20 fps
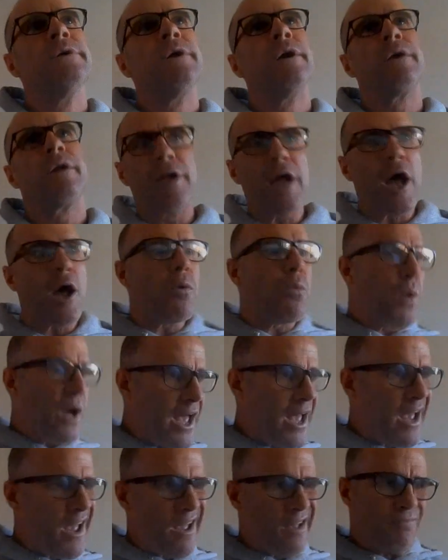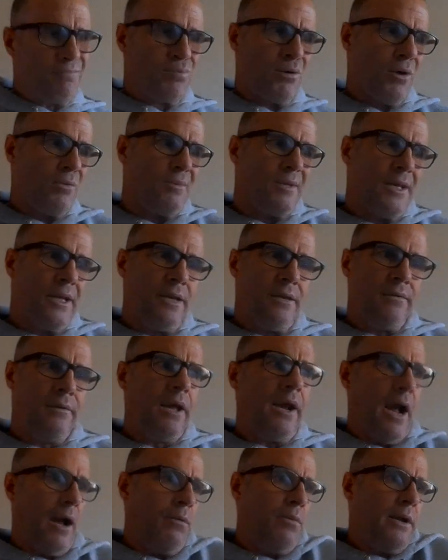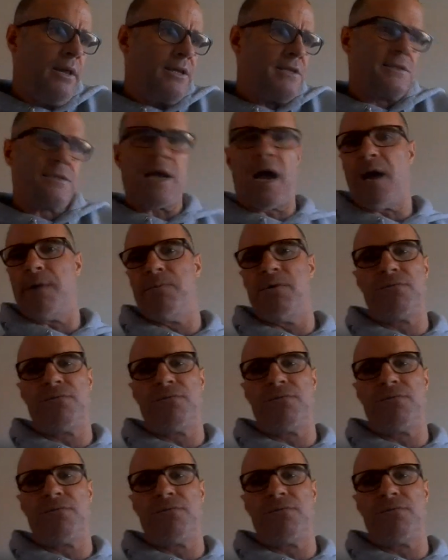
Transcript: And I know we're probably, we're the same.